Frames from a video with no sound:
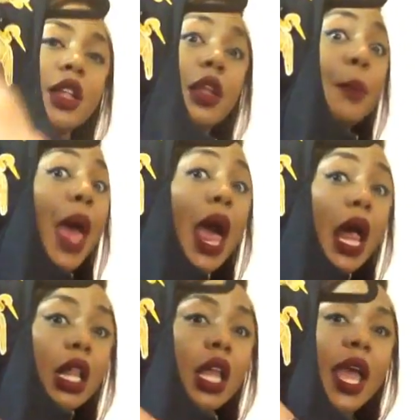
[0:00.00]

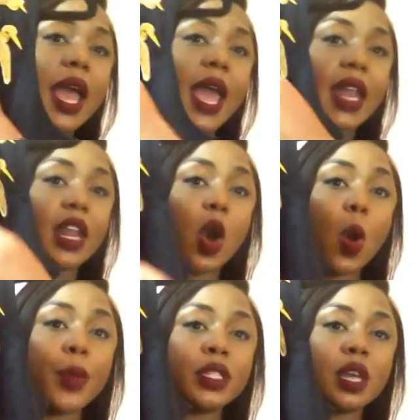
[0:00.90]
lapel, and it
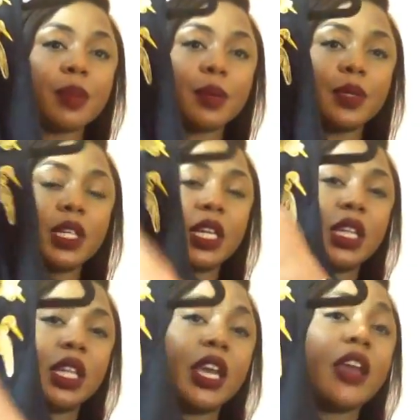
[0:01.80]
opens up
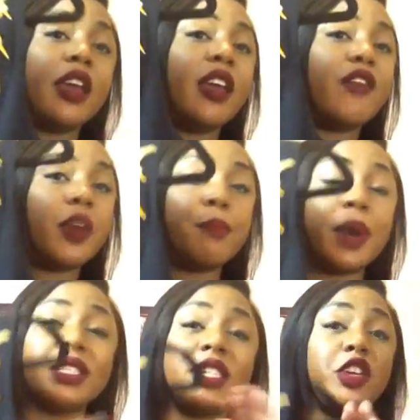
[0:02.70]
completely. If you're
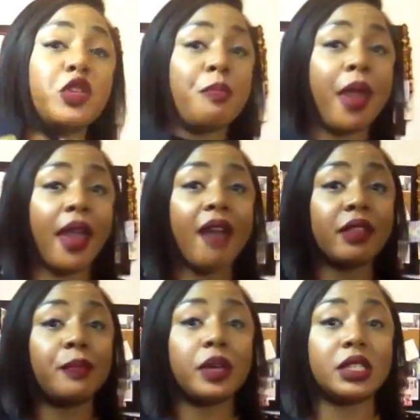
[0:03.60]
busty, you may have to
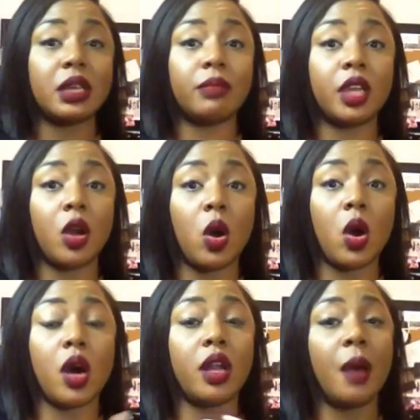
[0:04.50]
put something
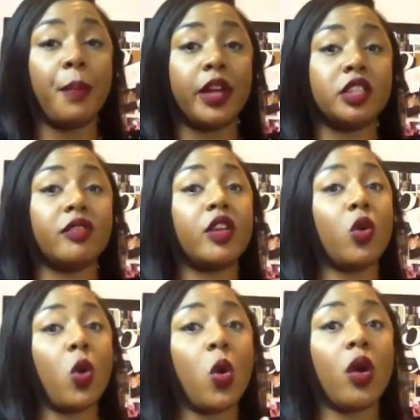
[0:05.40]
on up under it
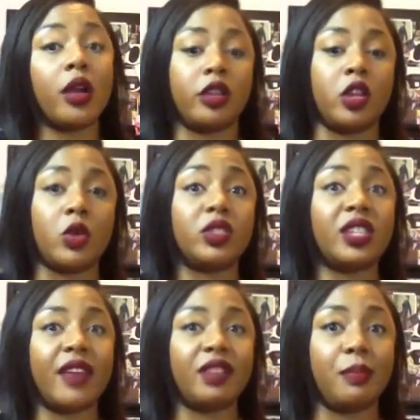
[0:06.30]
or, you know,
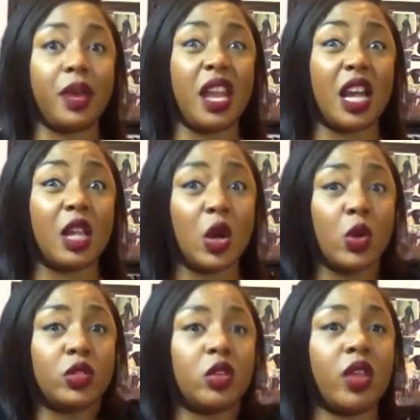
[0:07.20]
safety pin it
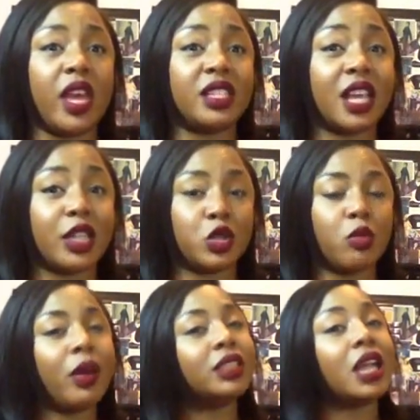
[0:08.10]
closed so that it's not too
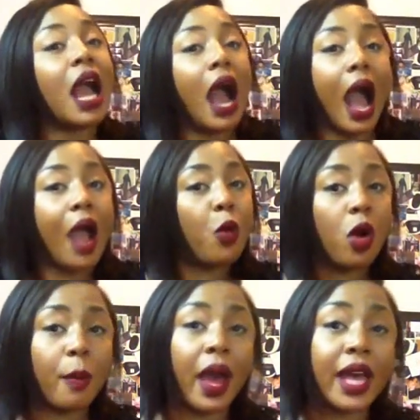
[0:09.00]
much. I
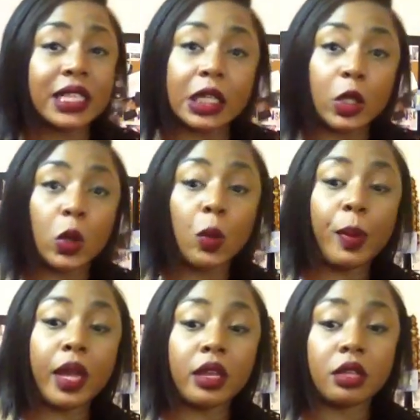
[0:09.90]
wore mine a little
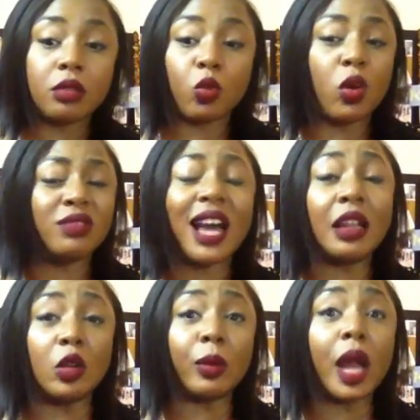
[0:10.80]
bit, well, not a
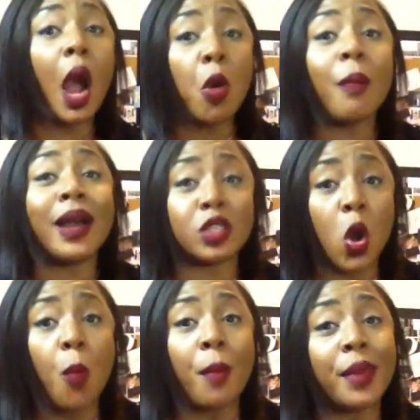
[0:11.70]
little bit. I wore mine
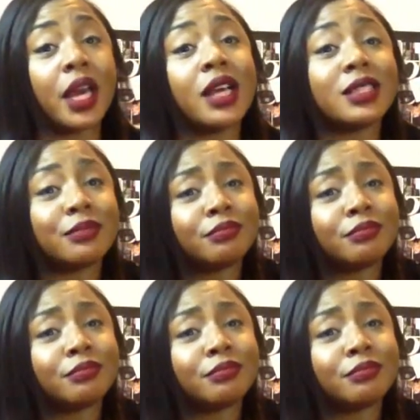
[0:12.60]
open because